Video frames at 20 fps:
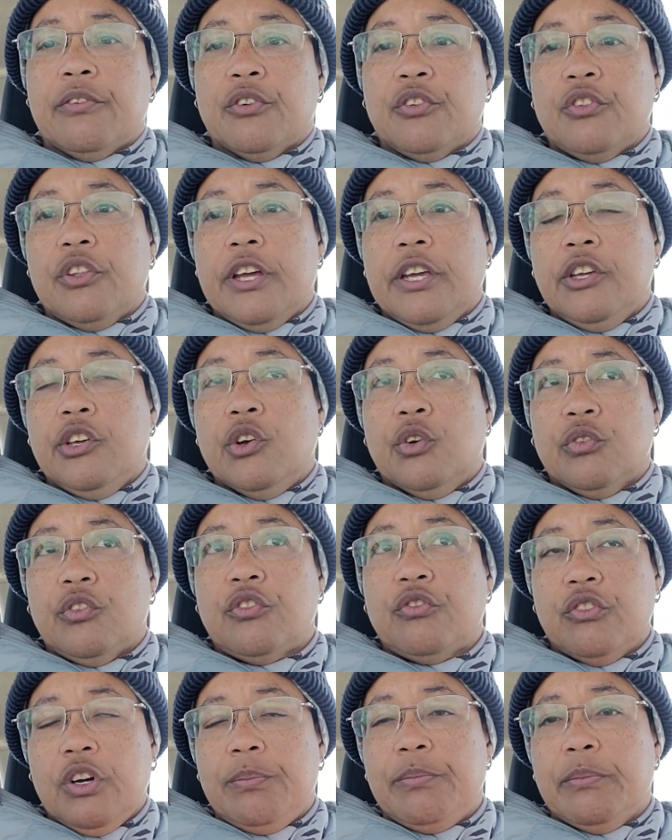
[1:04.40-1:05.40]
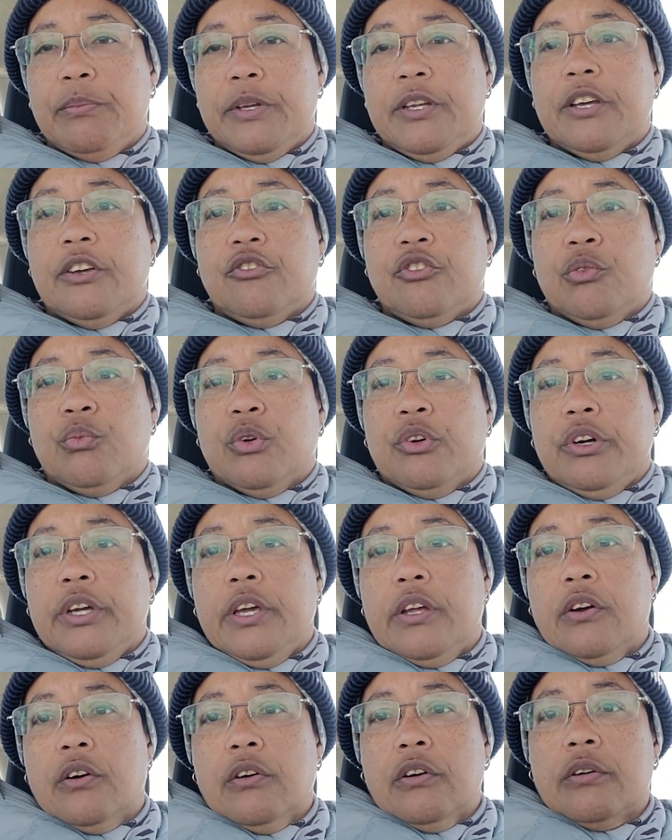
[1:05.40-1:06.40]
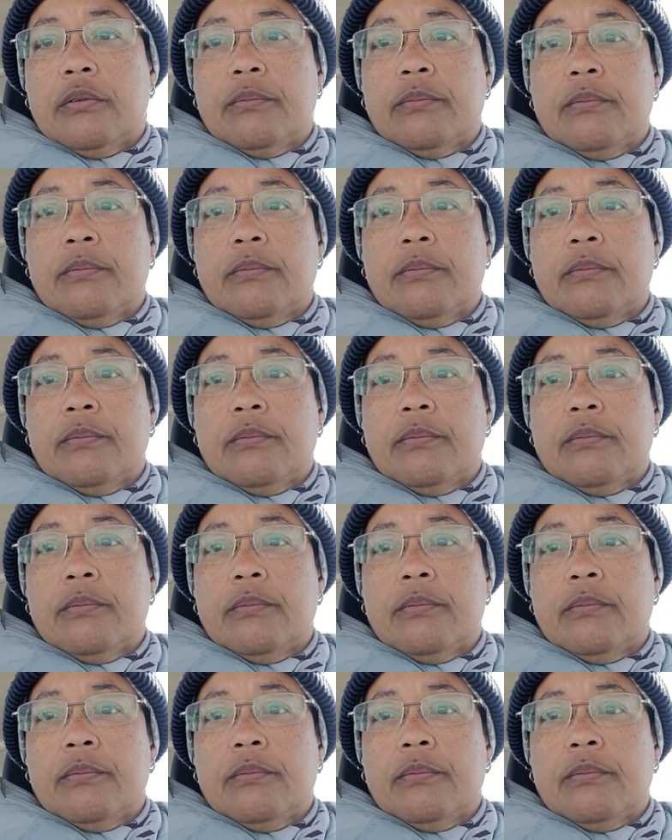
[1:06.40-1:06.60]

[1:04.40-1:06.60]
so that you don't slip and potentially really get hurt.